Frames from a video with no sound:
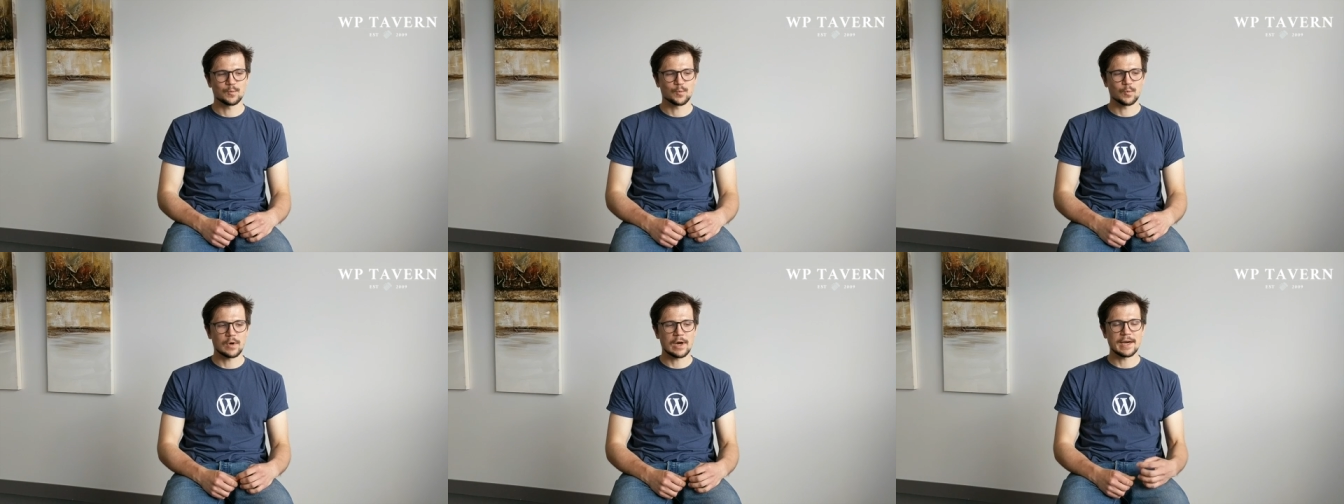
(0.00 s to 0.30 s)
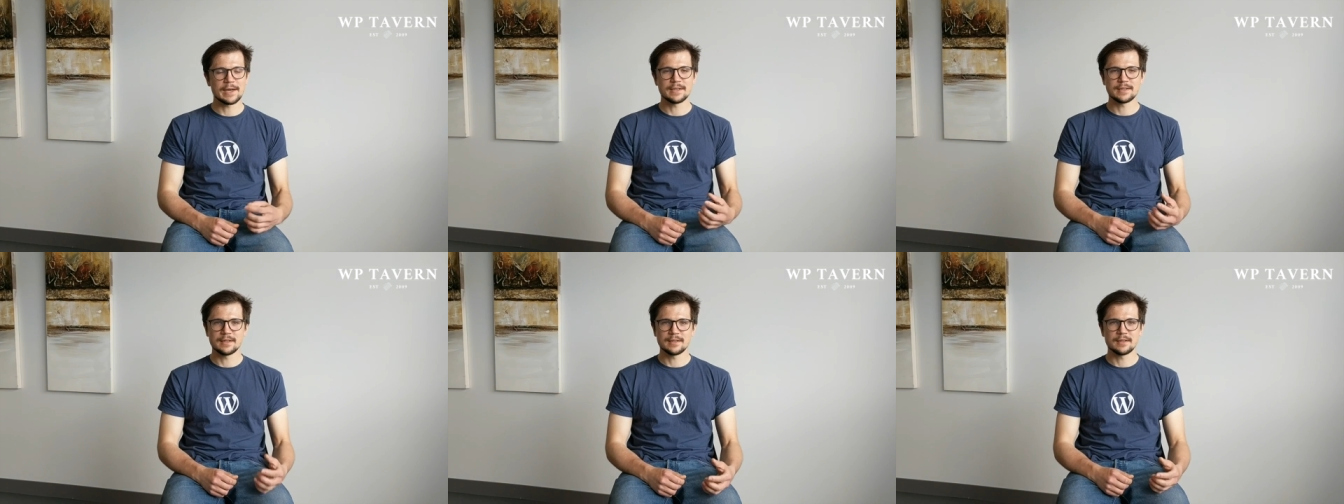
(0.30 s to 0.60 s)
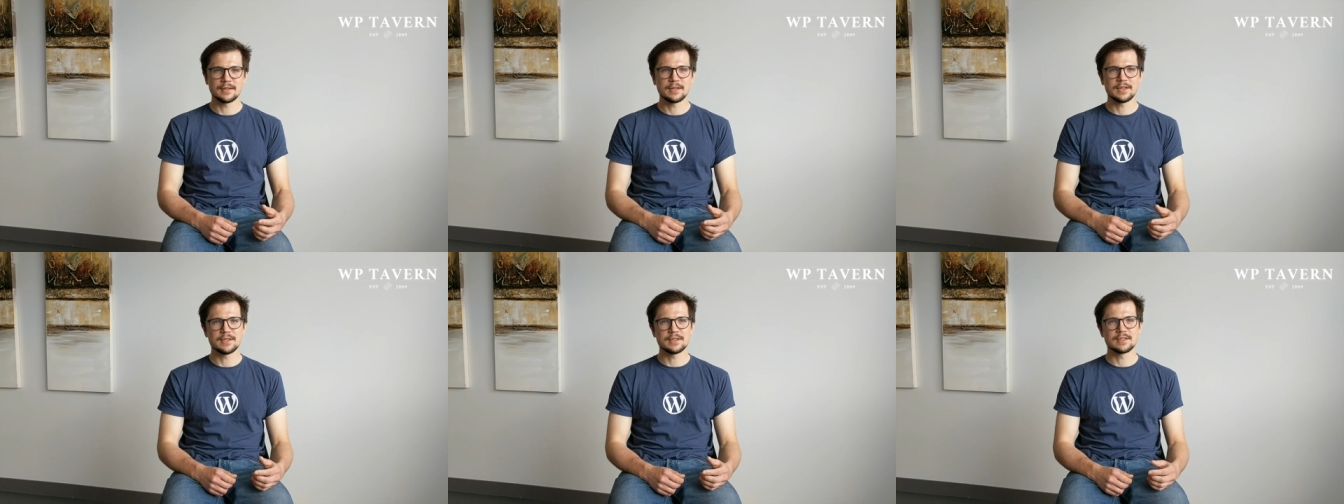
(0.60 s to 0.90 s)
I
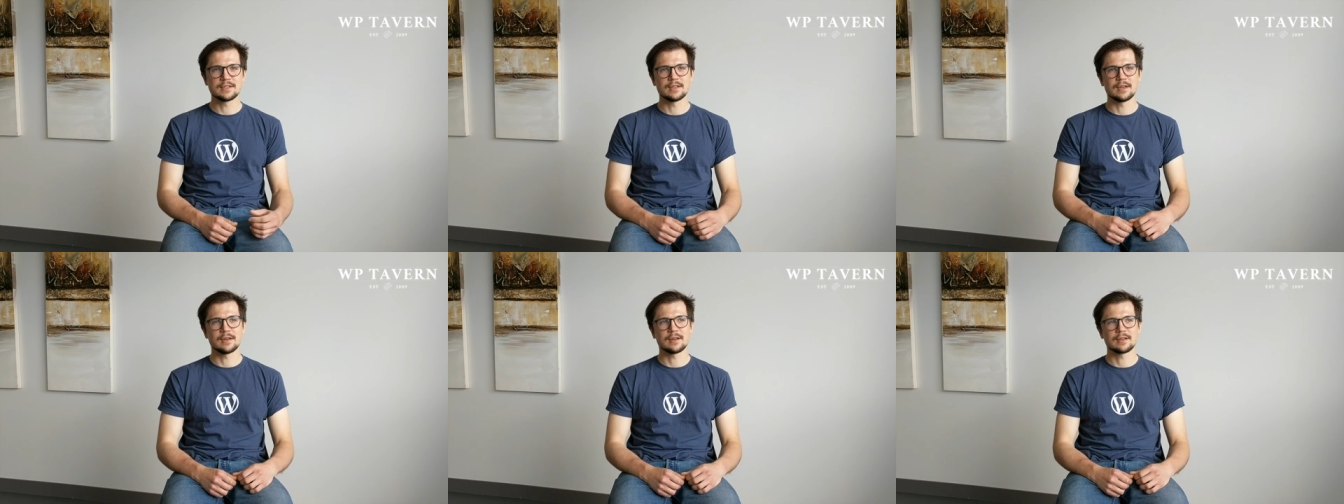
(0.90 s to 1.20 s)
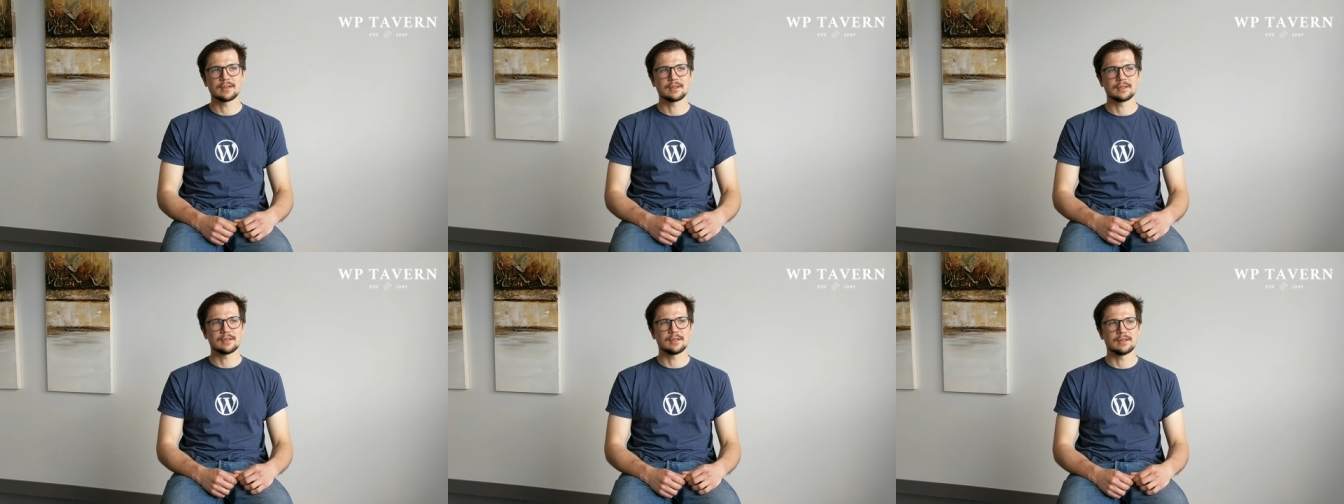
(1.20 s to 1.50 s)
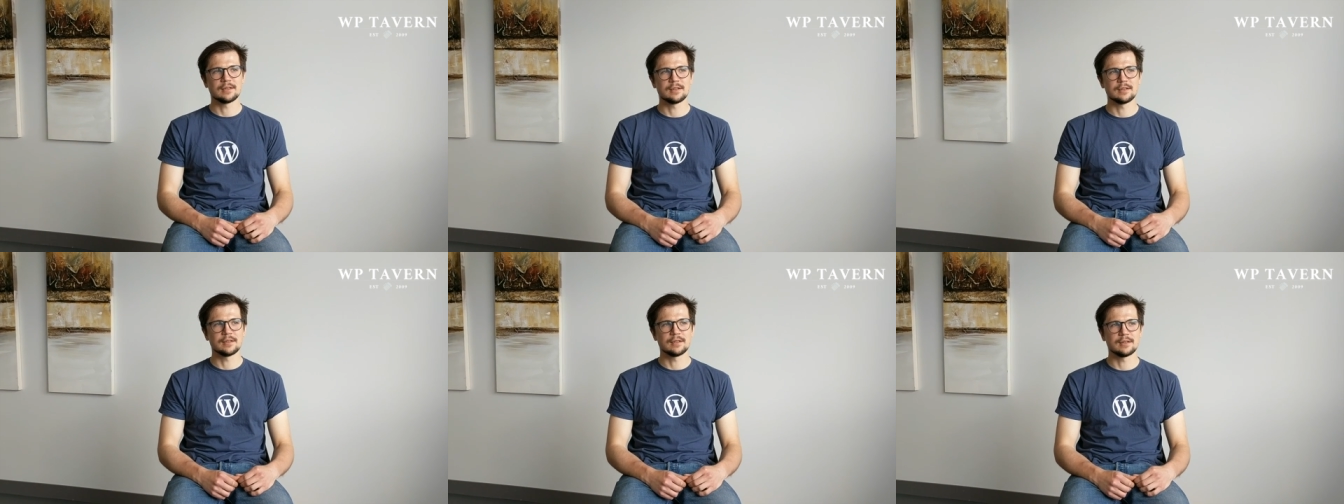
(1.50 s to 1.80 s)
attended his talk
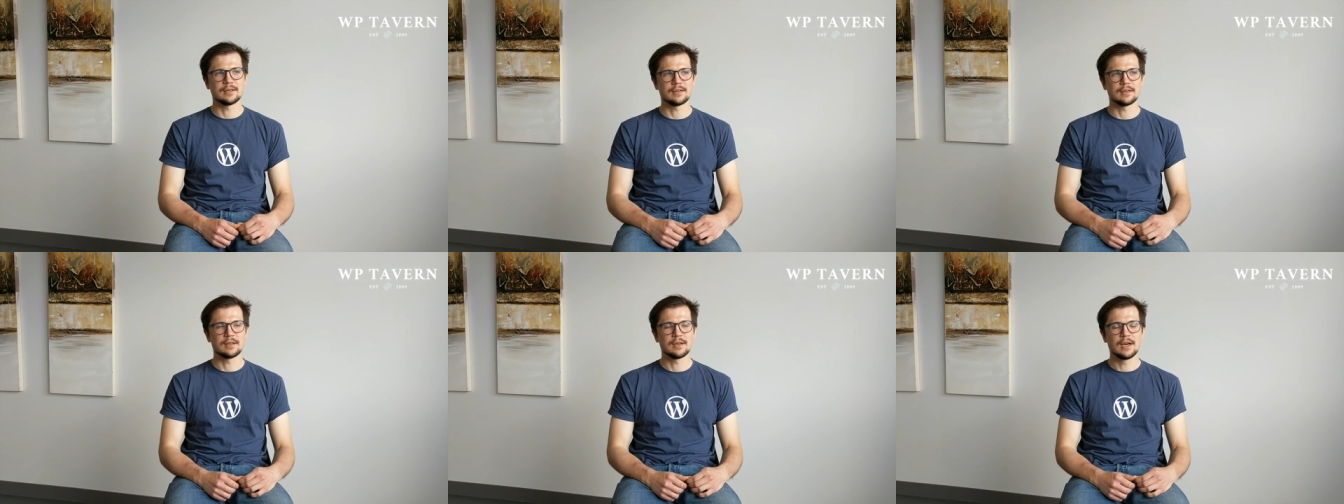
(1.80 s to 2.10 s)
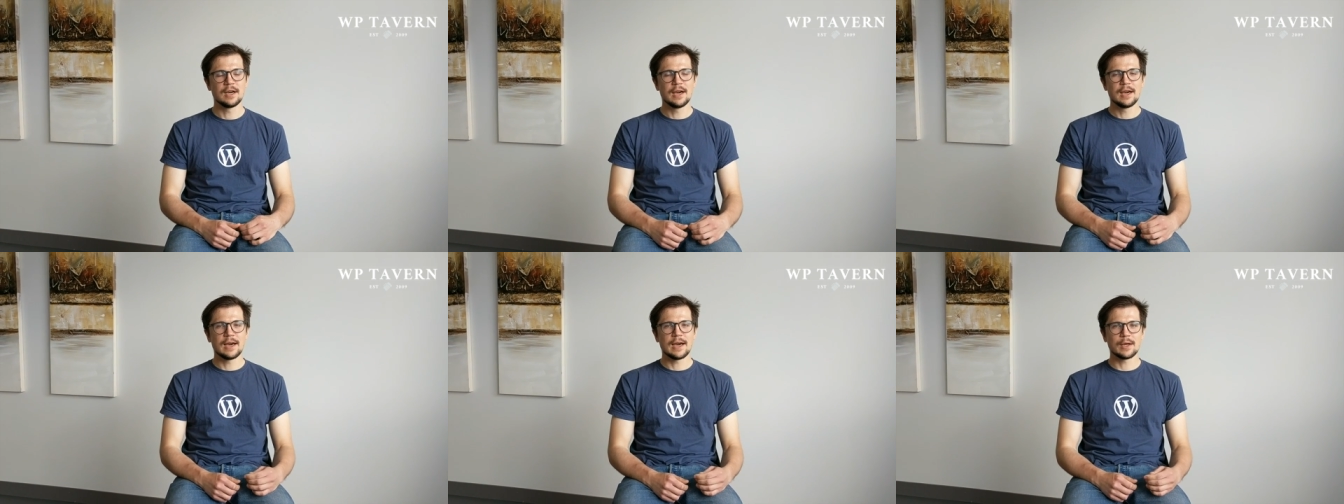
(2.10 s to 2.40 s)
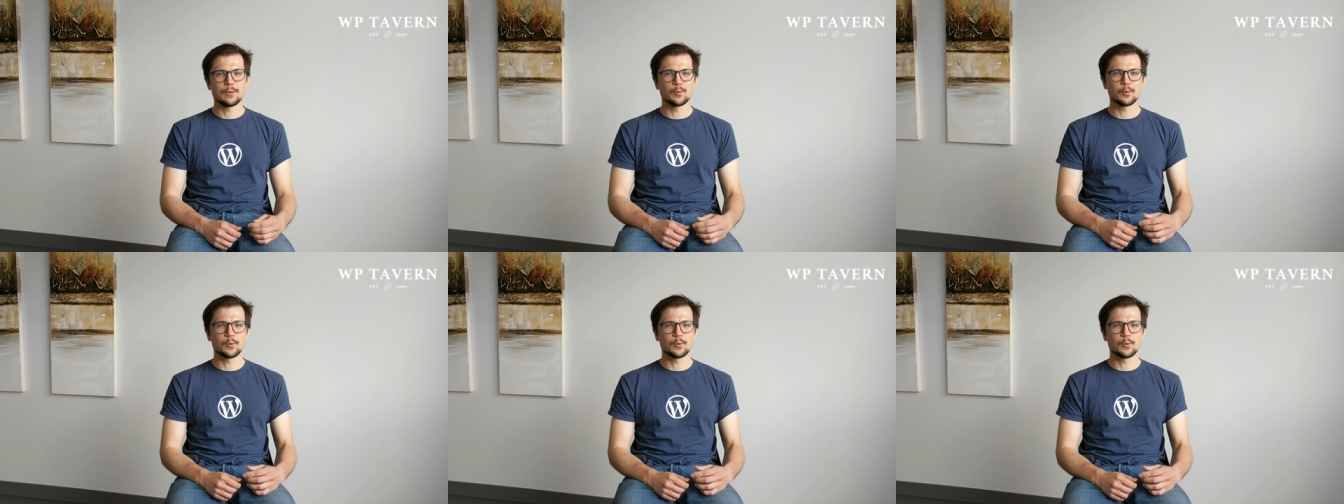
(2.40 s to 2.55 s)
at